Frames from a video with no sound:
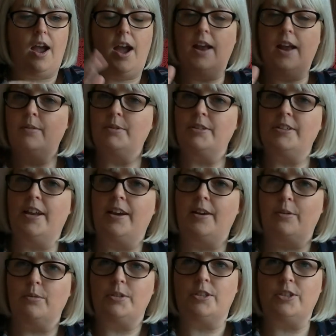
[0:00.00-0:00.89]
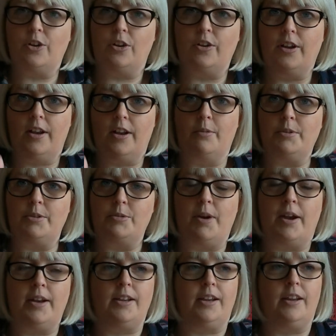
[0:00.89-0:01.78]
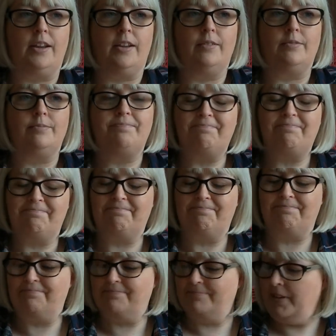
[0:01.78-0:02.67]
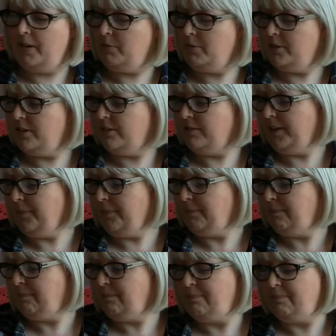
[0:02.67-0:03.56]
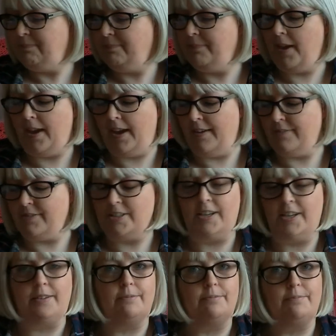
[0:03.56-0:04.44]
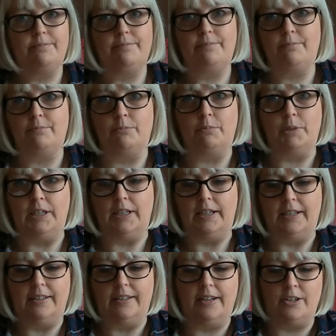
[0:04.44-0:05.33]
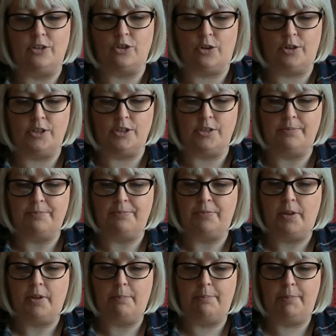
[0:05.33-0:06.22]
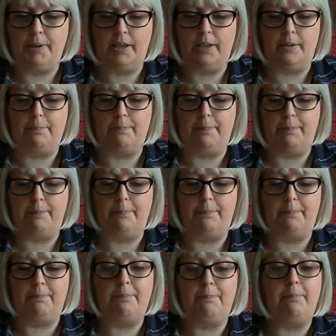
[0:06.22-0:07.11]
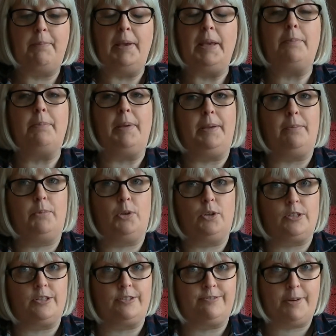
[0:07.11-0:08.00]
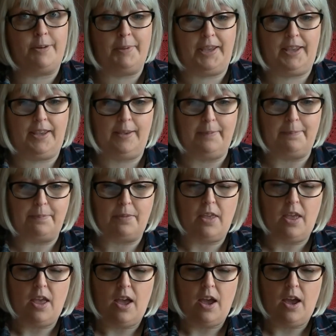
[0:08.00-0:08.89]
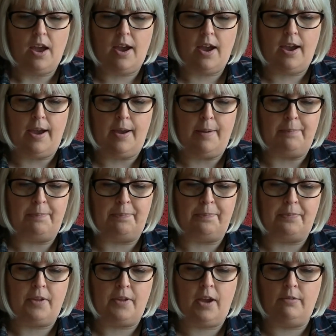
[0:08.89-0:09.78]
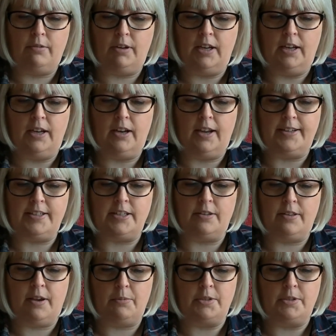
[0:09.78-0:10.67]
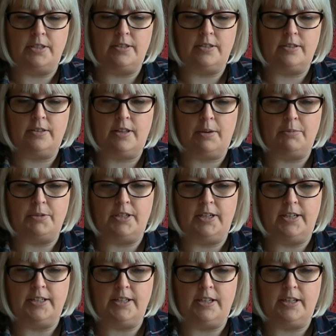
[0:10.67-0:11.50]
and it was there, it was done, and it was ready. It was lovely. I have to say, really enjoyed it. Big plus for me. I really liked how that was laid